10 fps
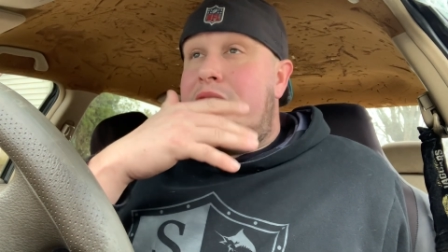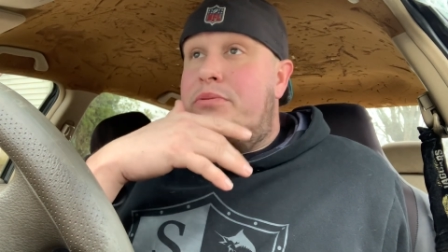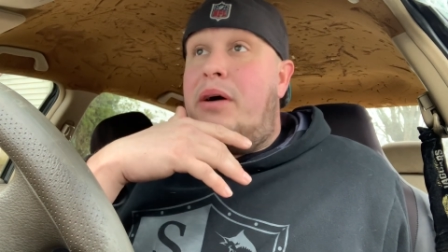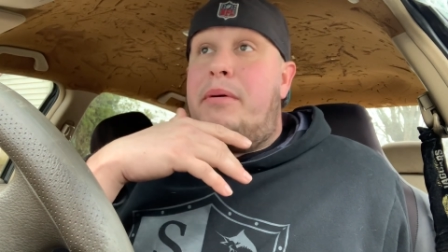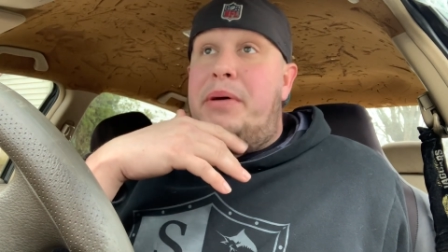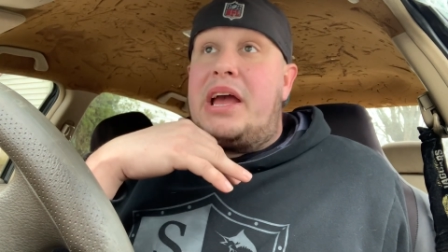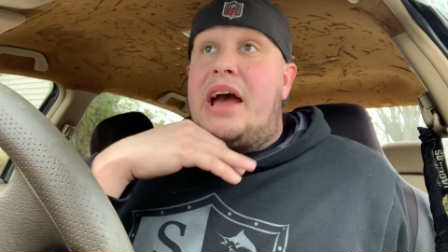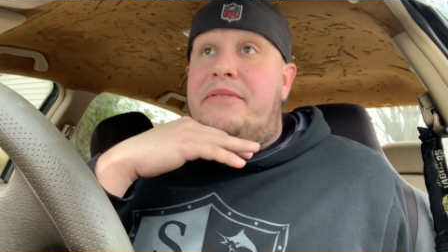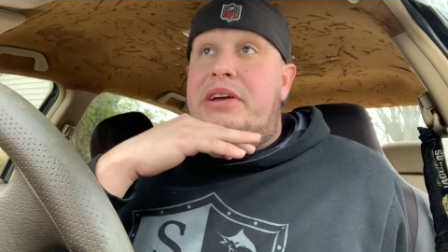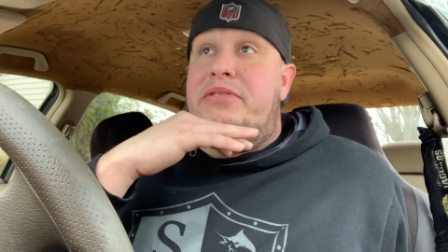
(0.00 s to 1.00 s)
So I'm a big
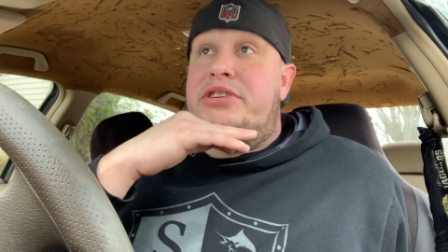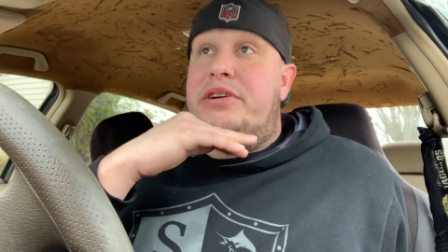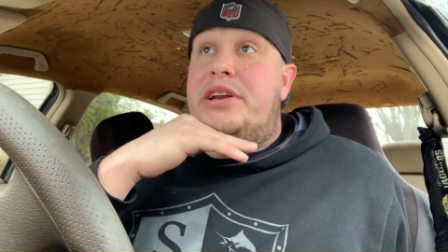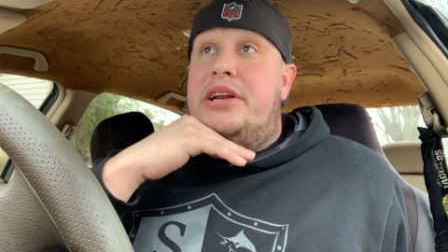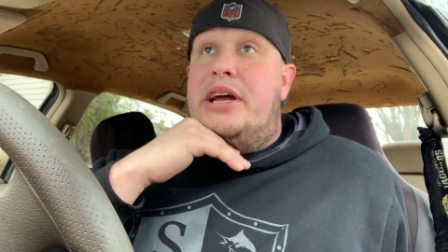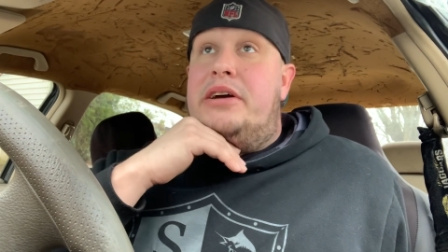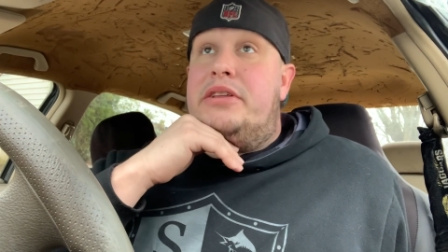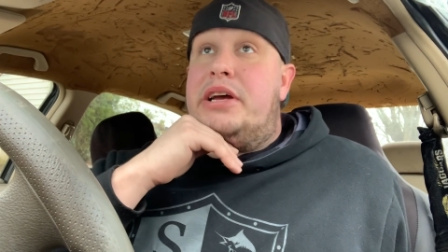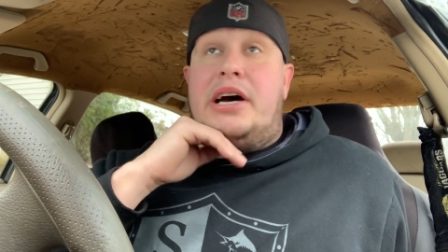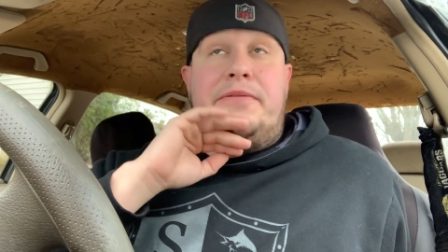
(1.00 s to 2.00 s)
advocate for trading down.
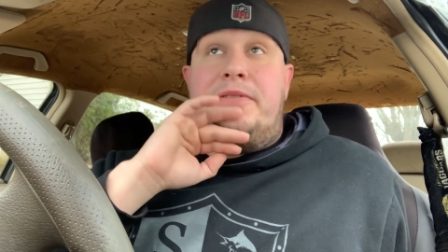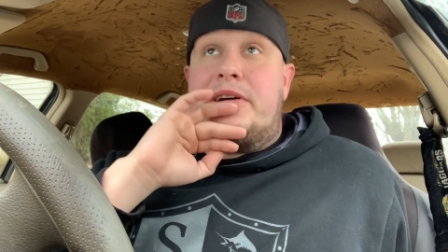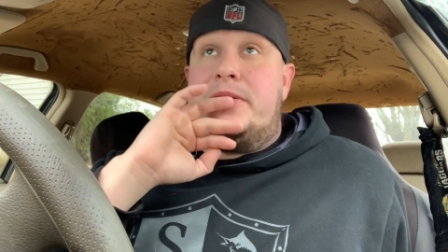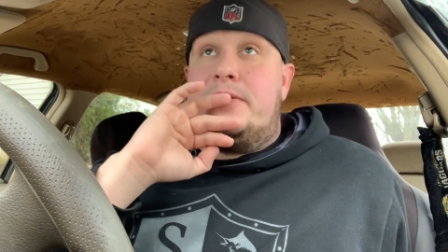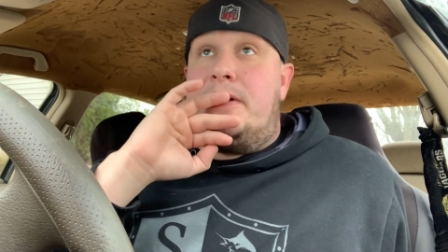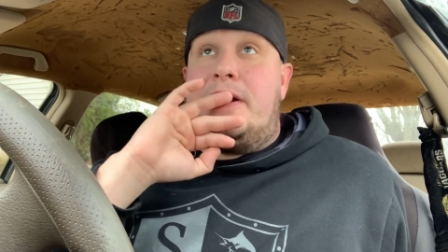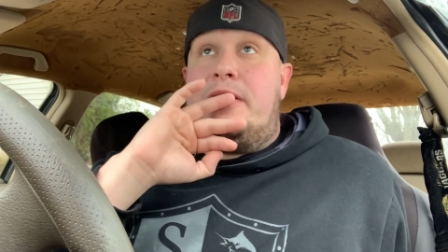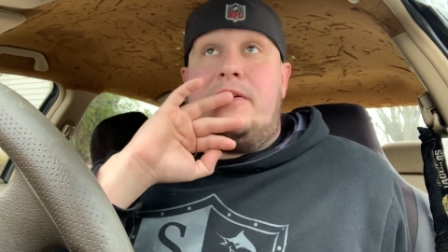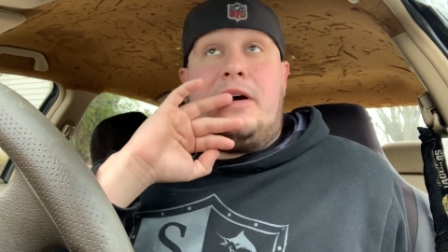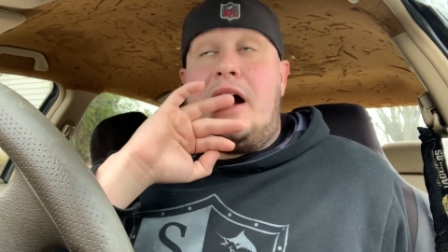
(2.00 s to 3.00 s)
Like I'd fucking,
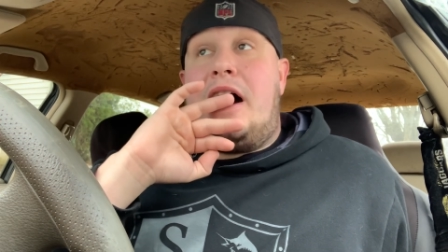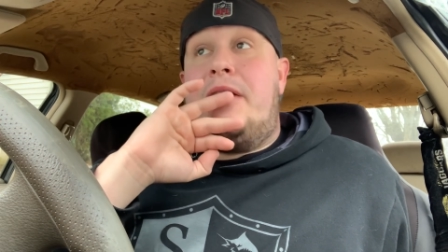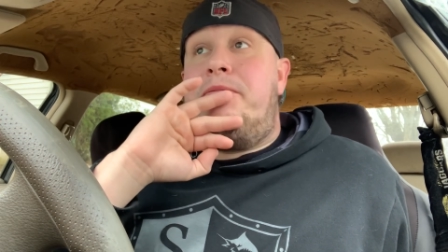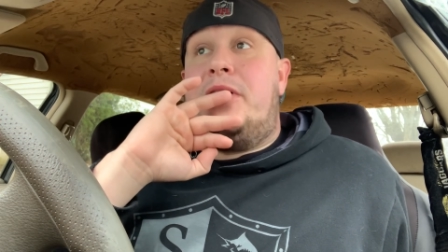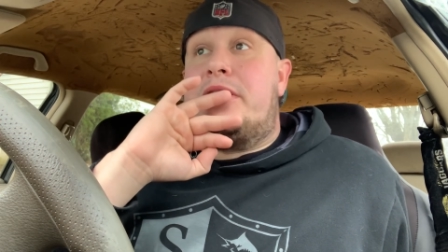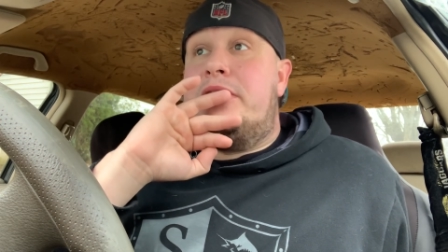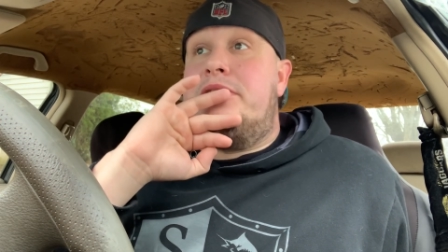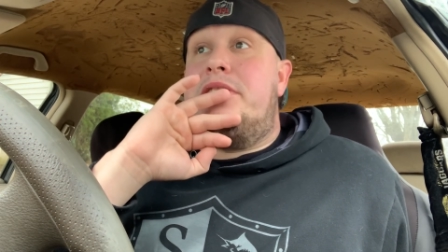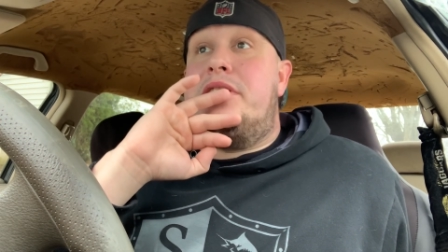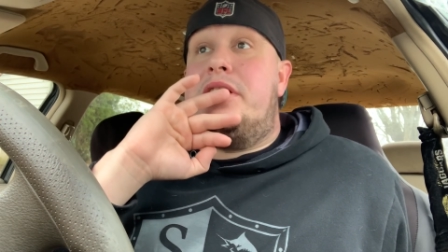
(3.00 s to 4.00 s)
like I'd
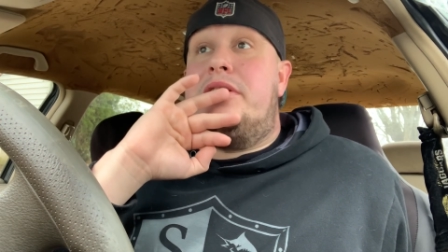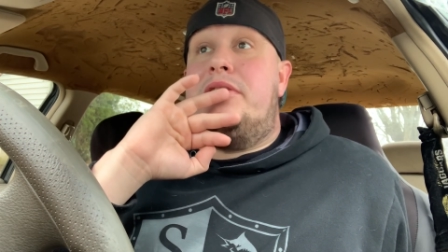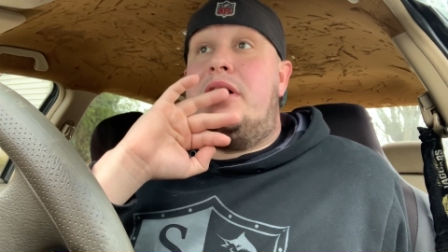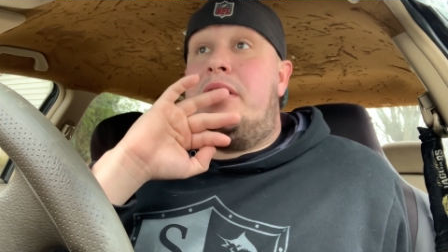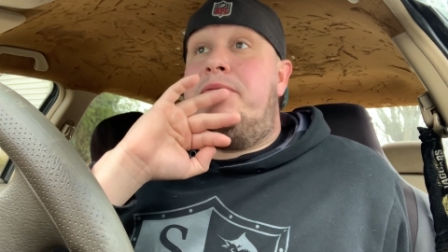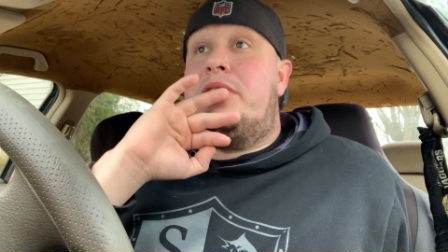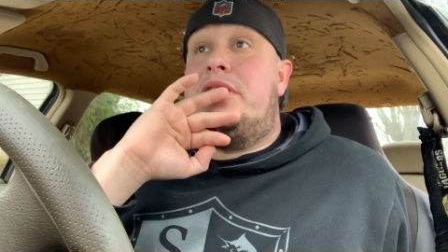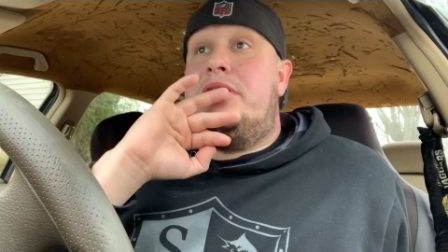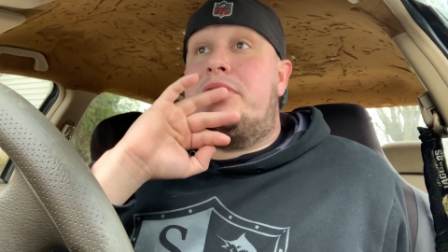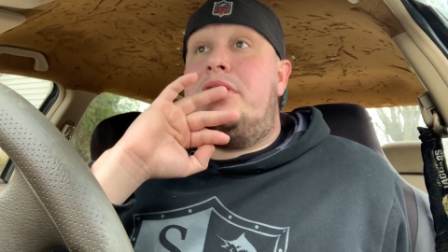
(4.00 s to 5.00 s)
fucking get, I'd fucking
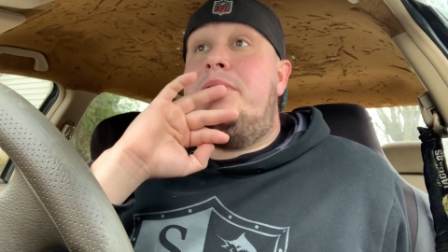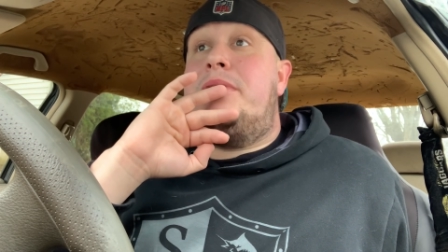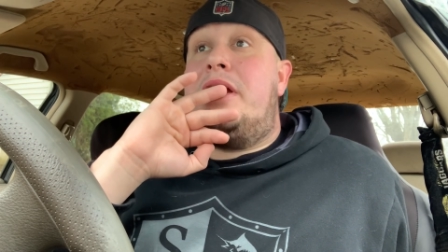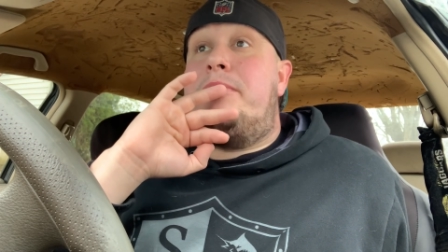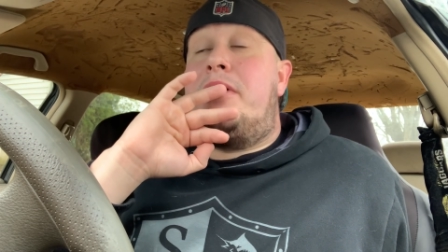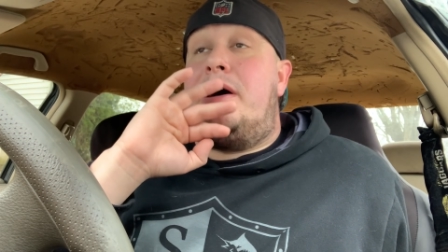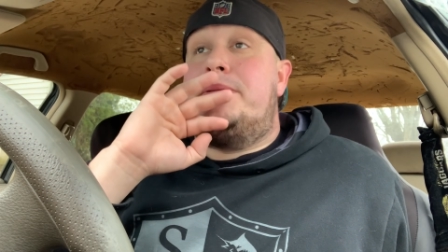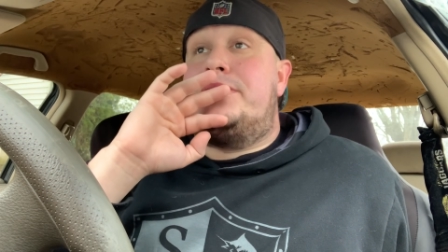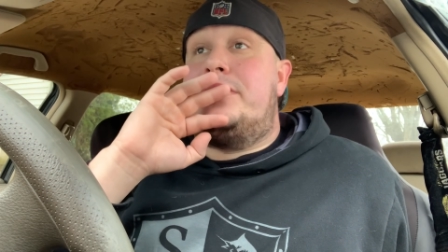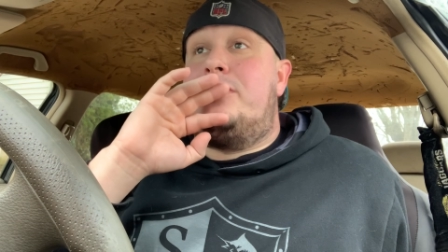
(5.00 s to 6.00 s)
either keep Cam
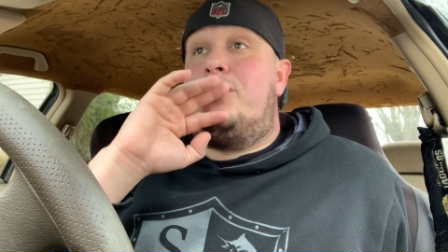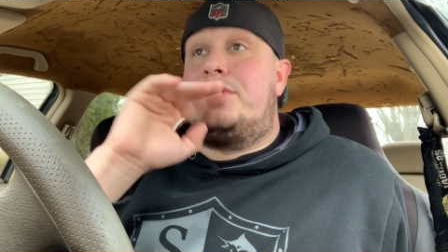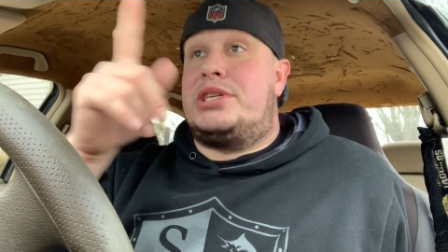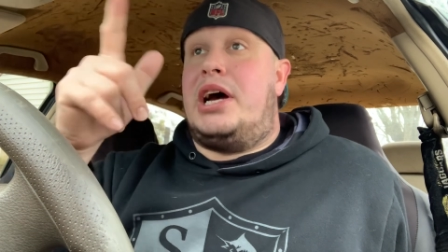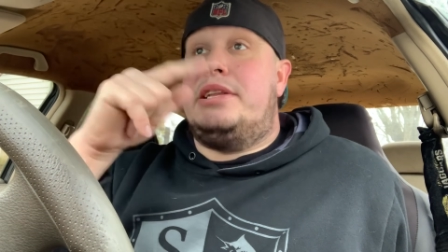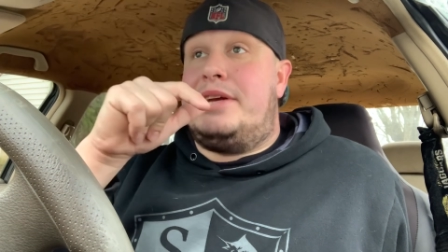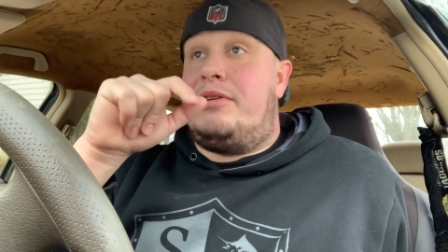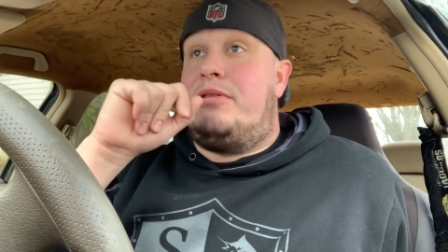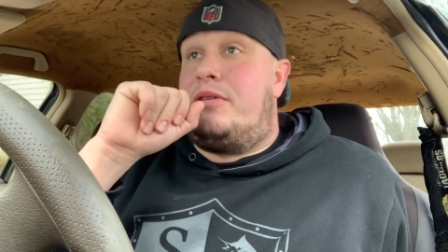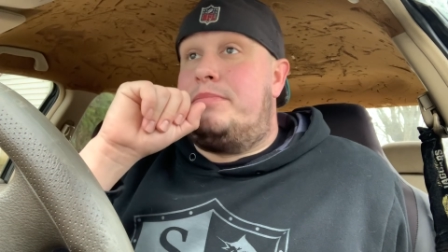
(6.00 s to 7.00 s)
Robinson or sign
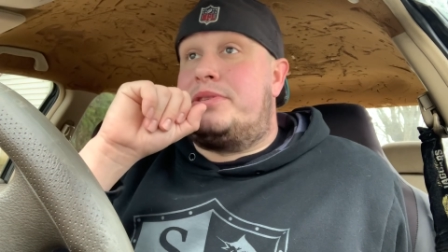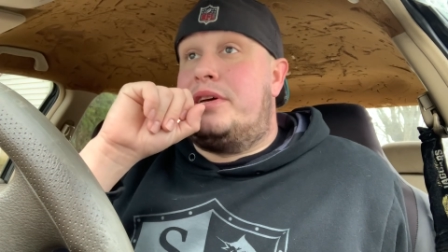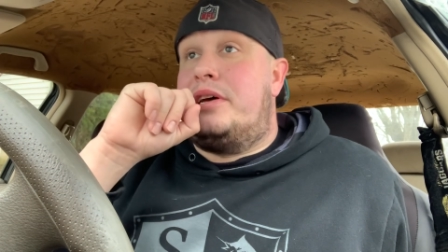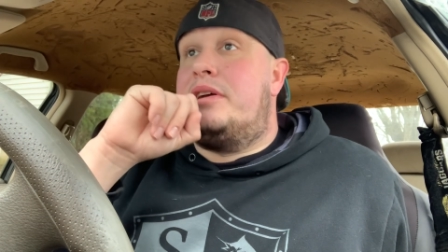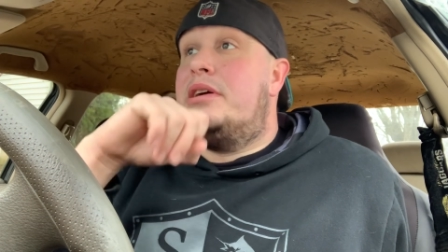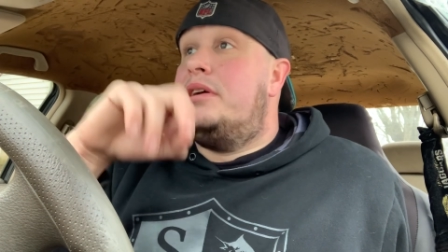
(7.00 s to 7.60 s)
Terron Armstead.